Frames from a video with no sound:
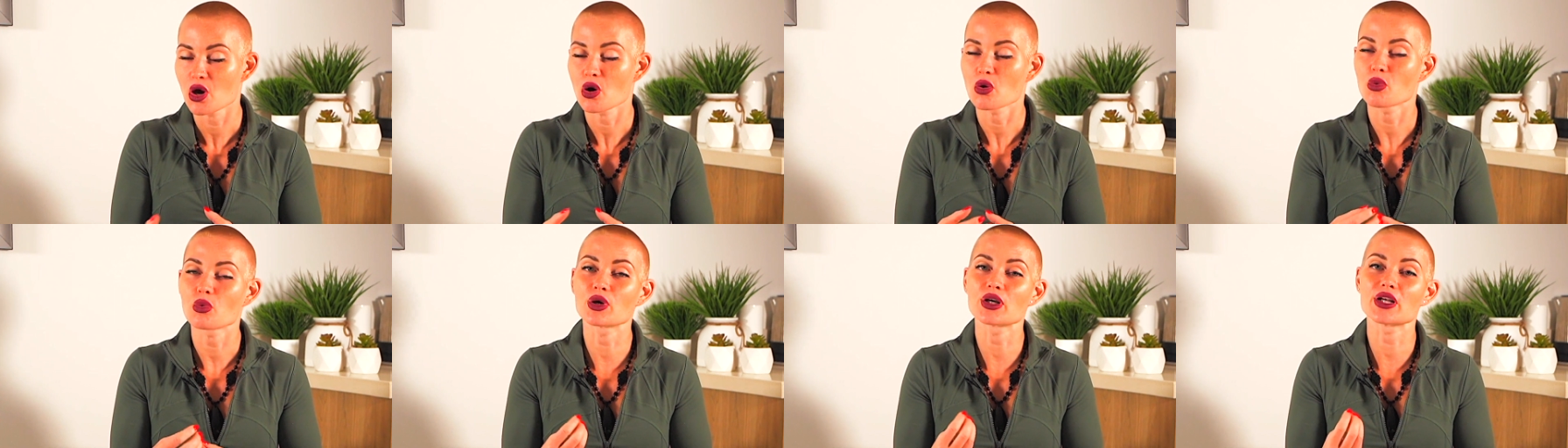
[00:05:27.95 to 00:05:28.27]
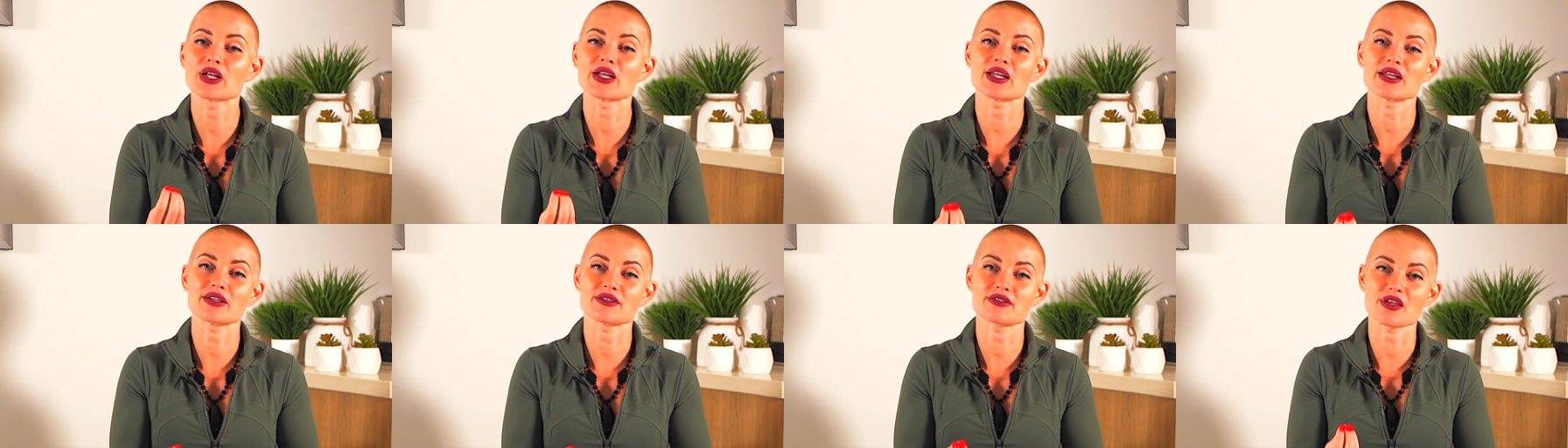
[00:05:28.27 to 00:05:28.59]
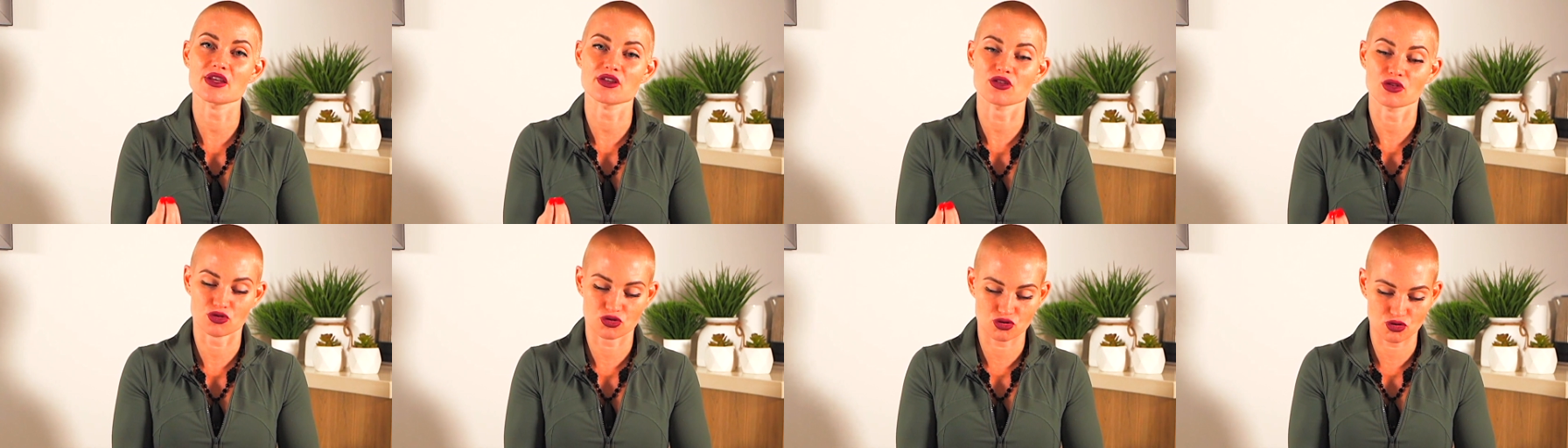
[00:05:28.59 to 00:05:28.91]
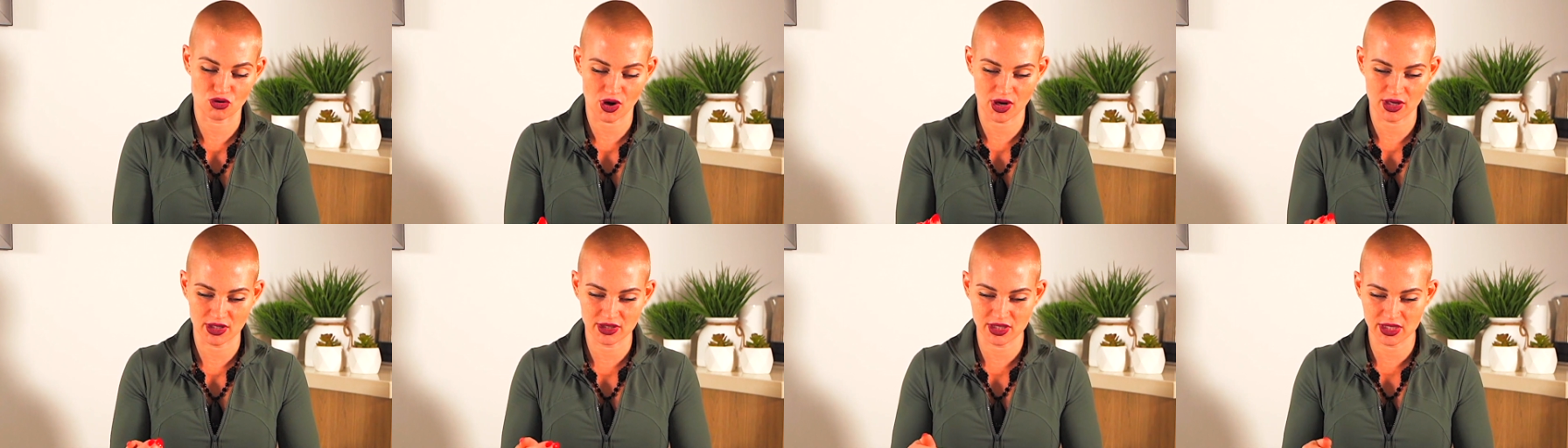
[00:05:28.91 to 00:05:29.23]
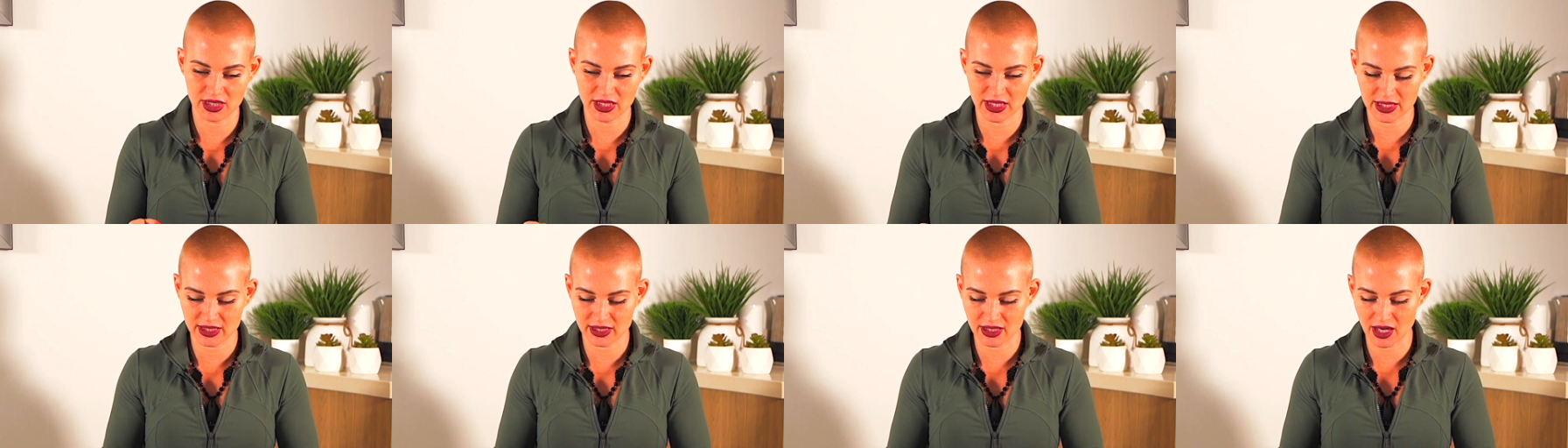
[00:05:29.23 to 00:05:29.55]
what it is that you're trying to
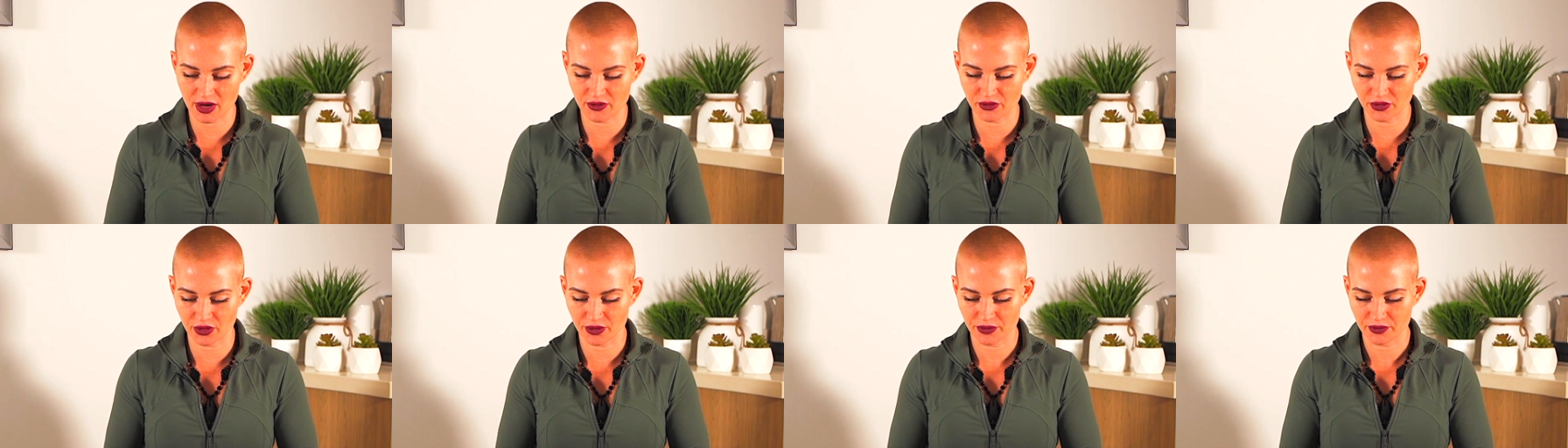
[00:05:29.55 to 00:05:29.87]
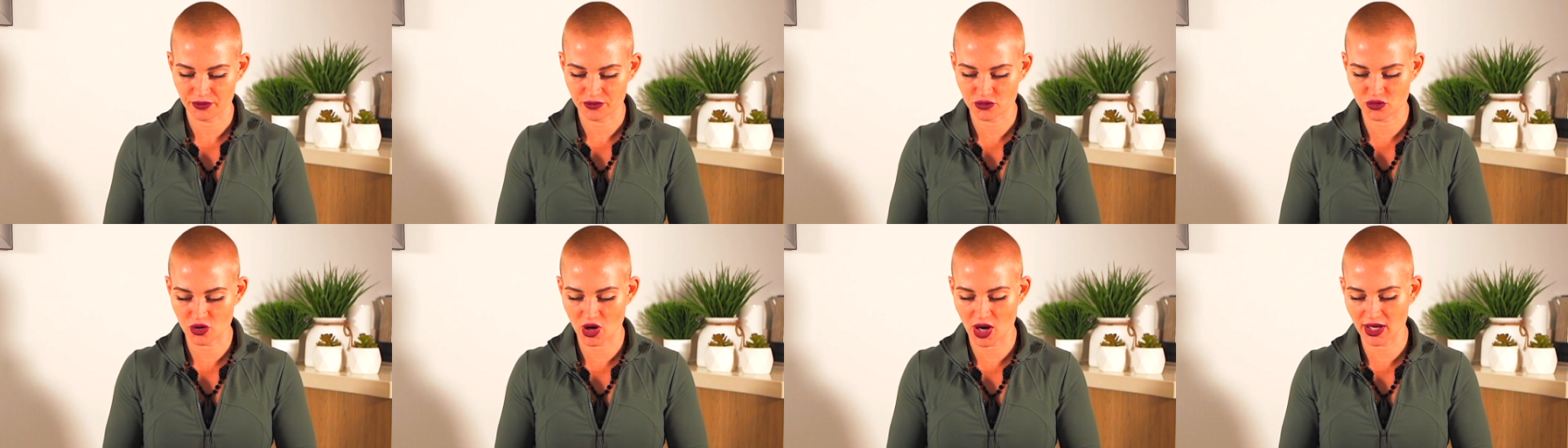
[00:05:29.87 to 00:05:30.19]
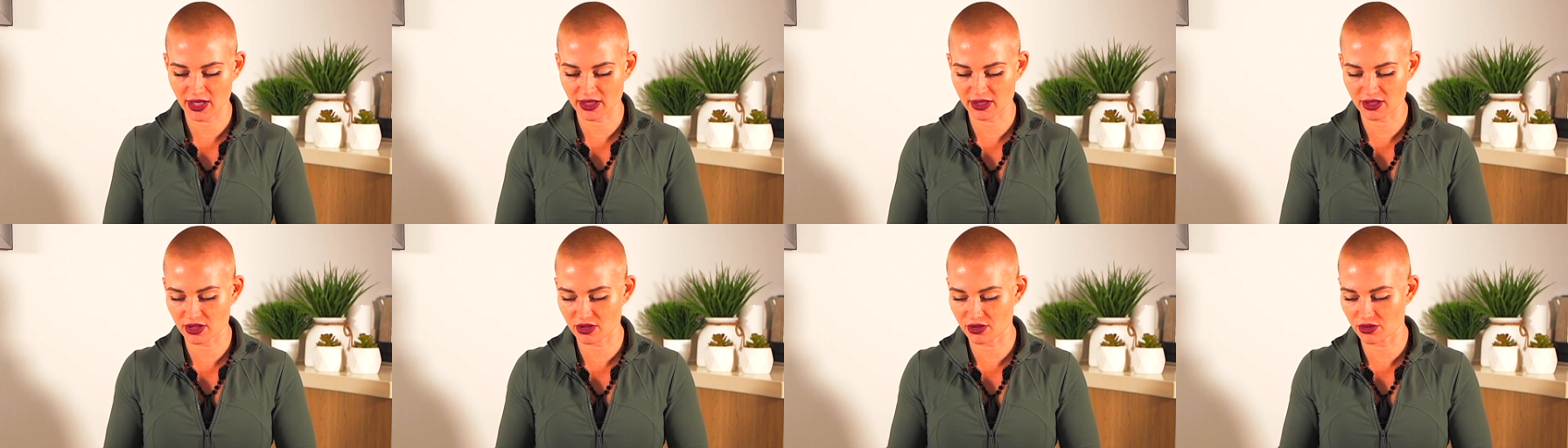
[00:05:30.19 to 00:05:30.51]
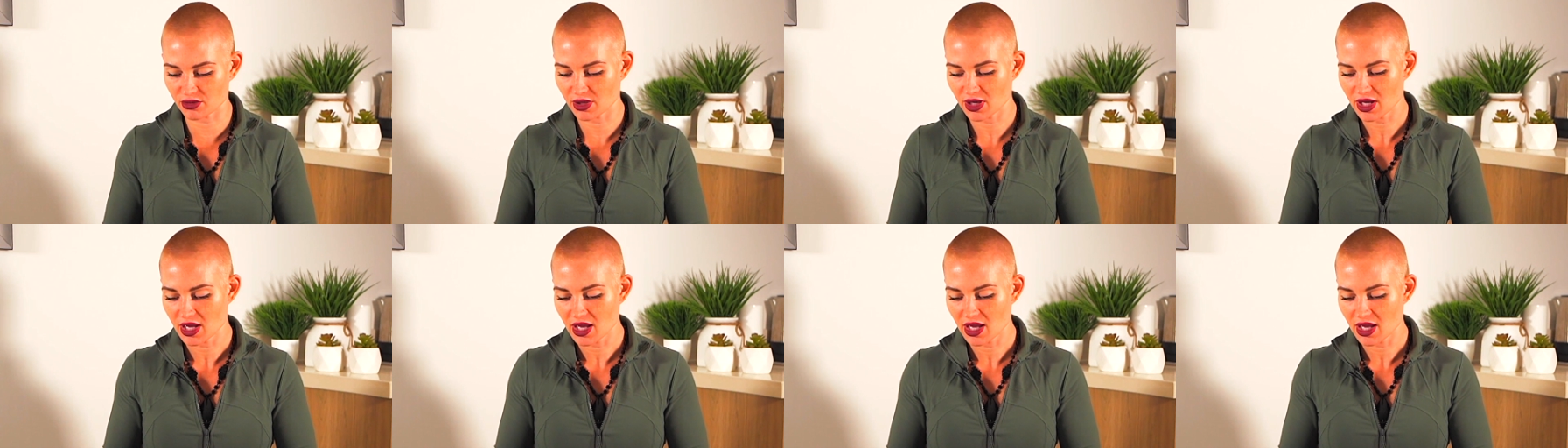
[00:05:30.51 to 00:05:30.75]
discover, trying to